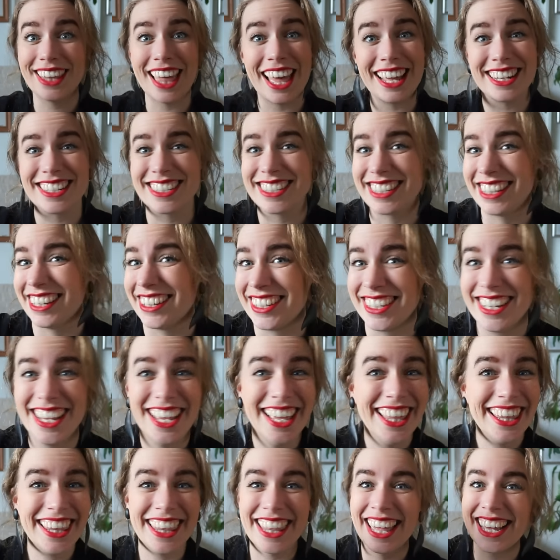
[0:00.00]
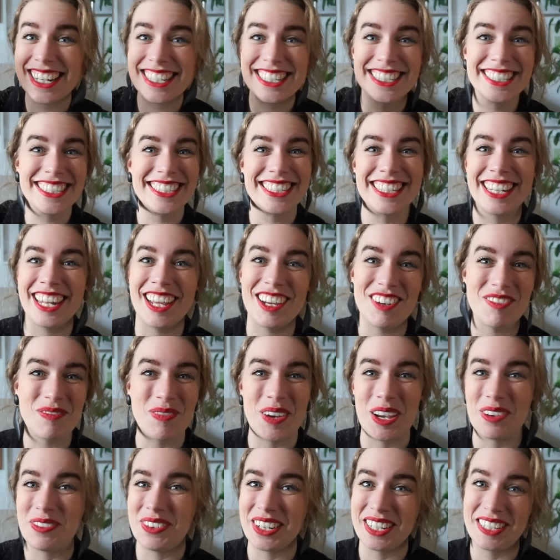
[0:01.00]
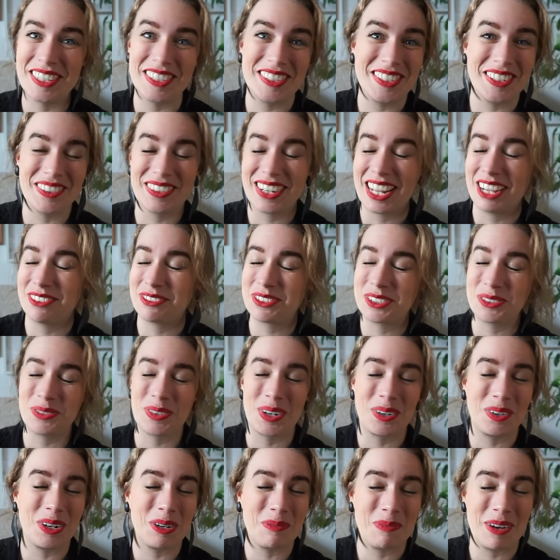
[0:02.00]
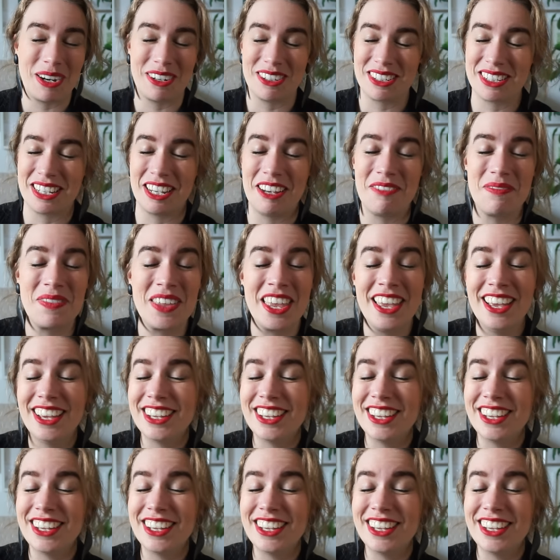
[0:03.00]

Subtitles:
that's just life, baby, and you don't have to worry about it.